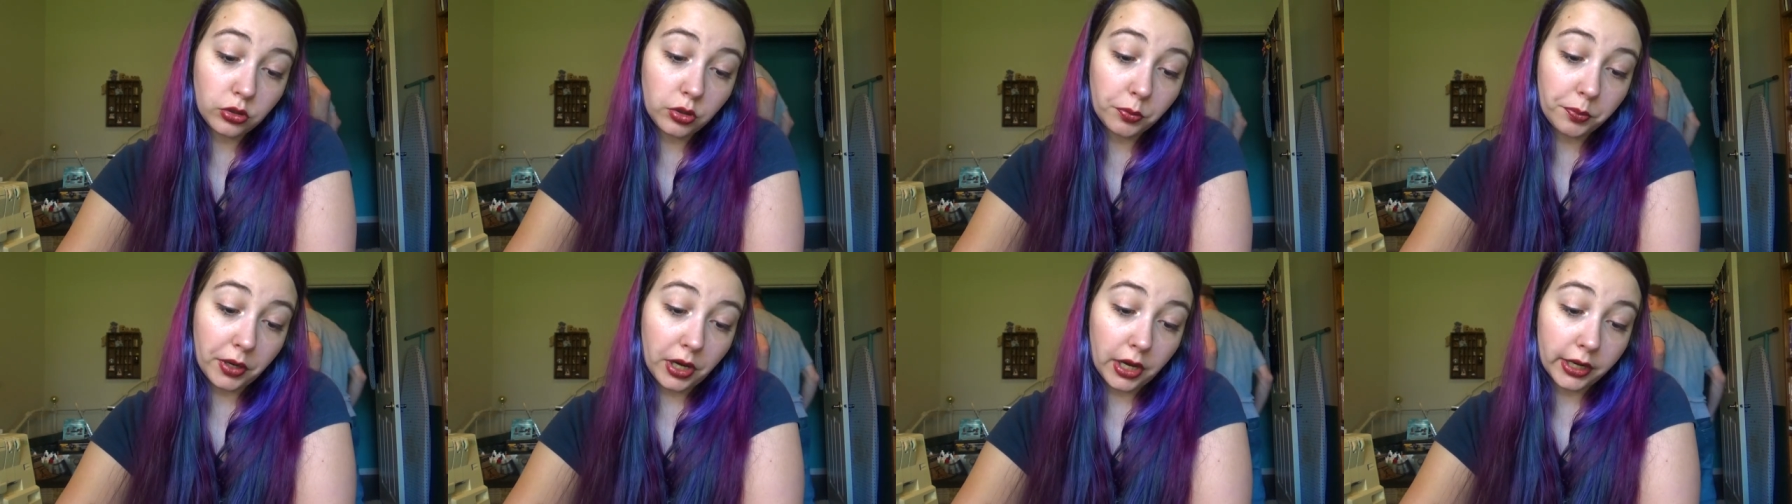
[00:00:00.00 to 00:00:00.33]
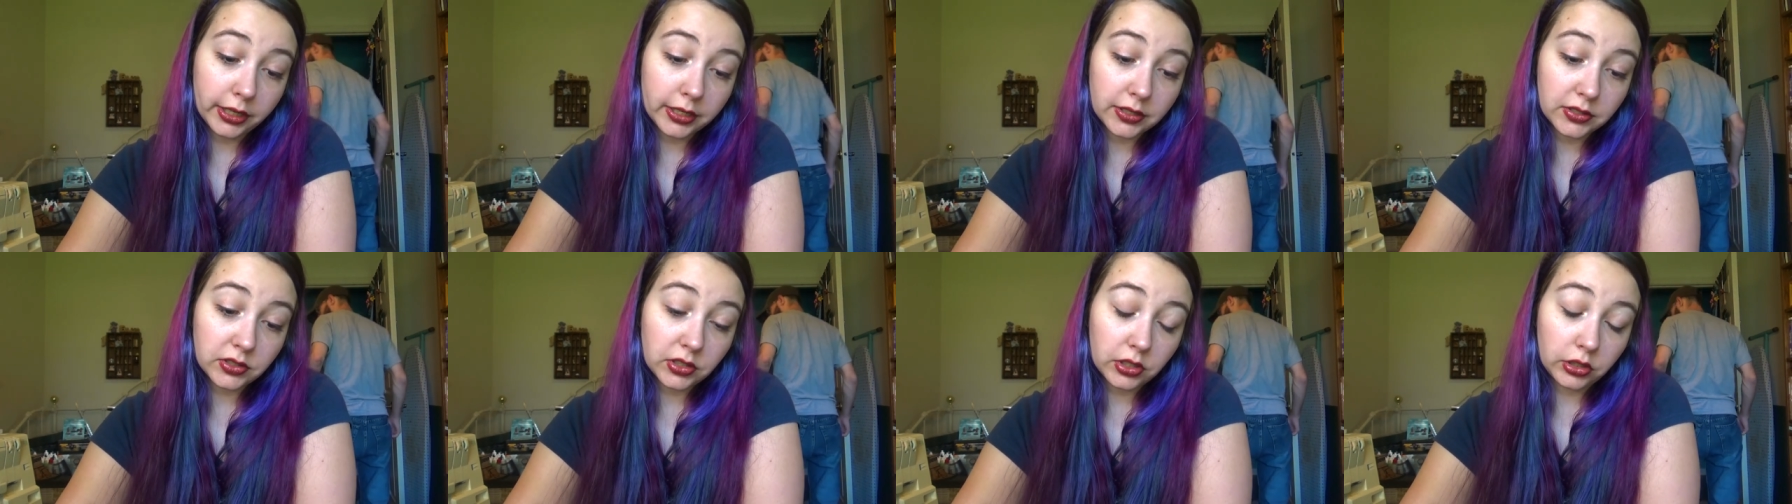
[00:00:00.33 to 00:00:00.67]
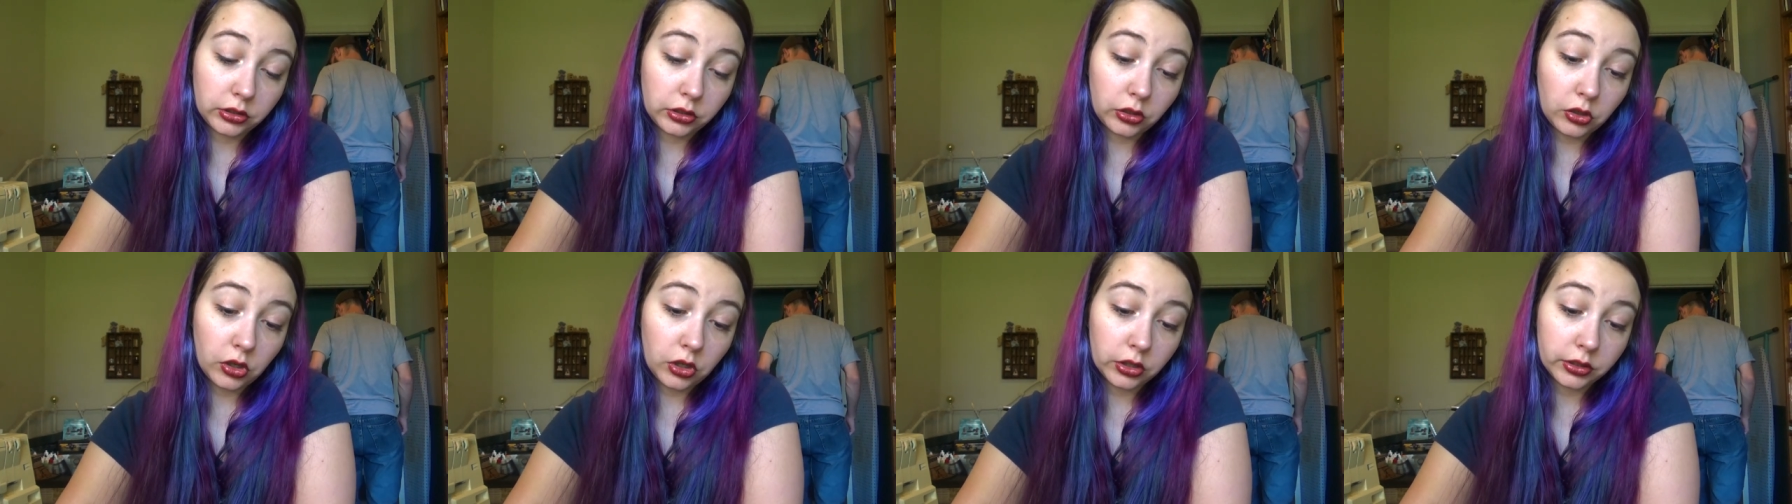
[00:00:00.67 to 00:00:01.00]
the bodice
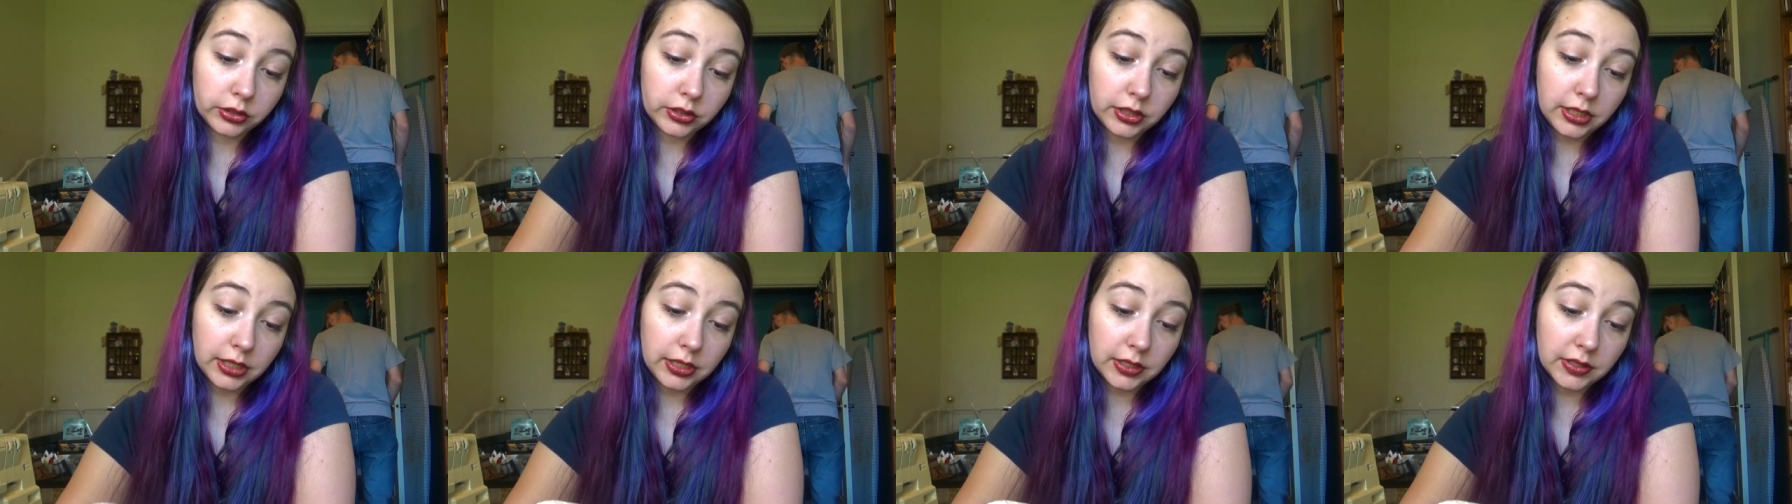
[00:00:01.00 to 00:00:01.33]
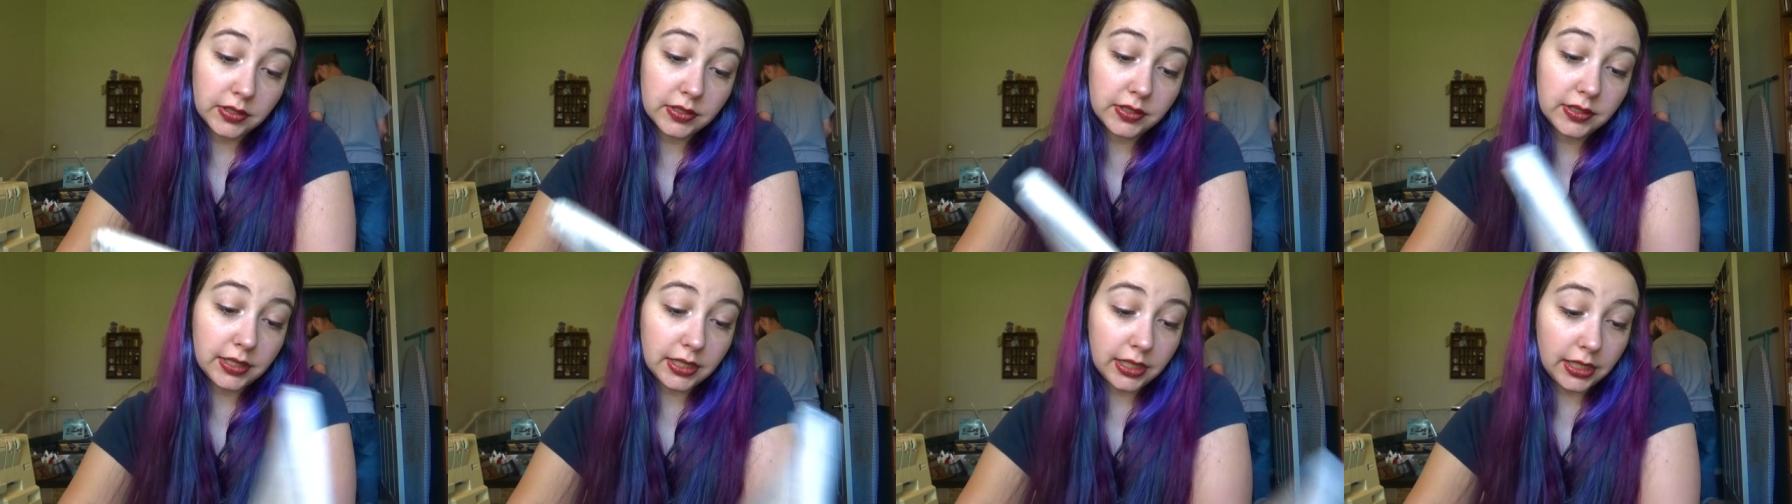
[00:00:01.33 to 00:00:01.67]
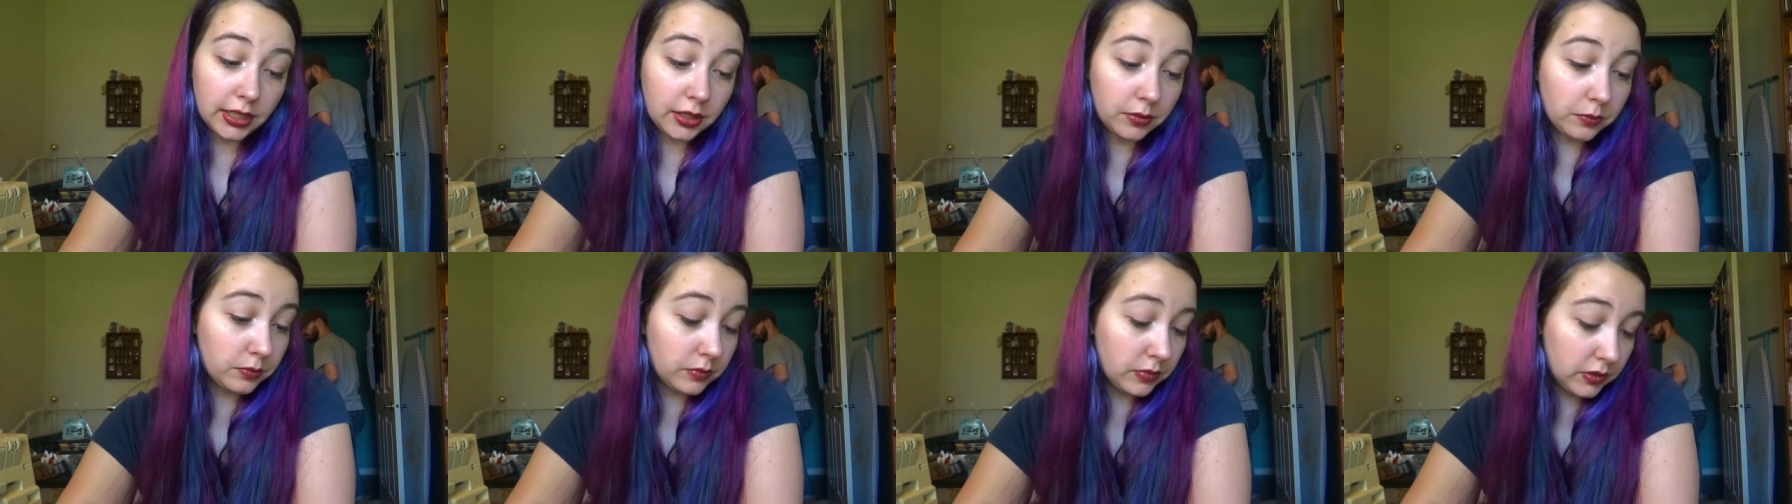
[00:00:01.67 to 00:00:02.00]
along the
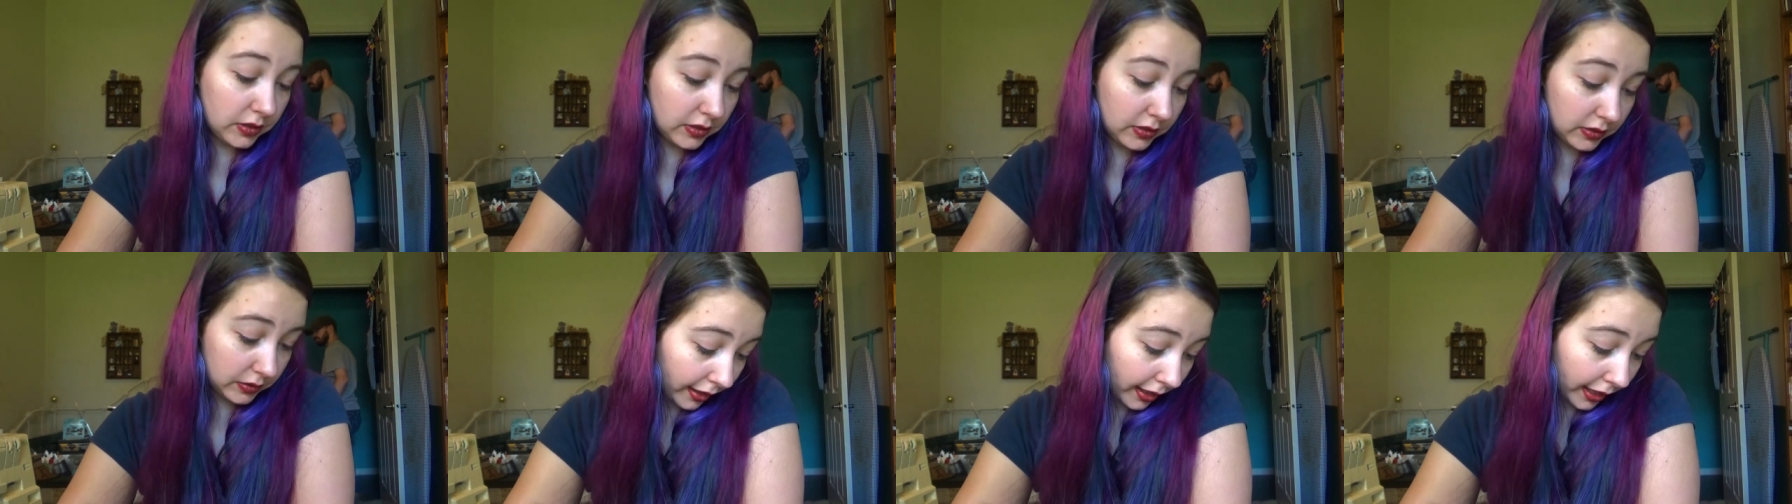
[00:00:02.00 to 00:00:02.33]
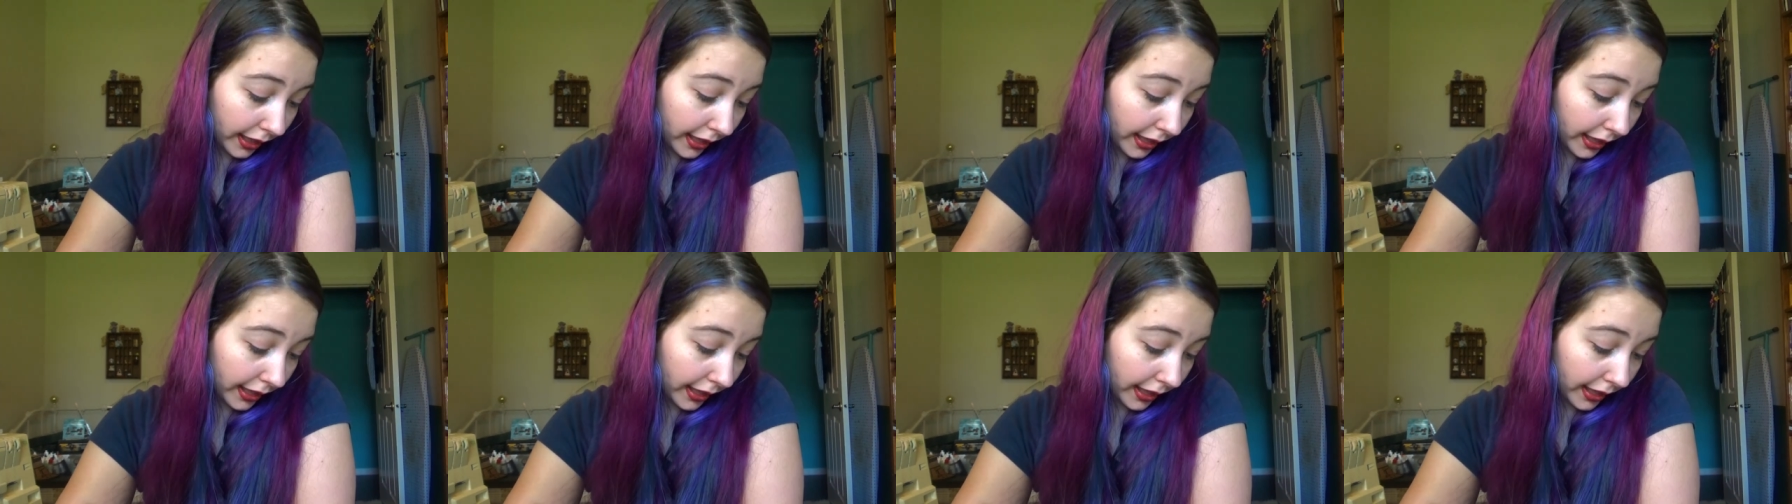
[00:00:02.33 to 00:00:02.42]
seams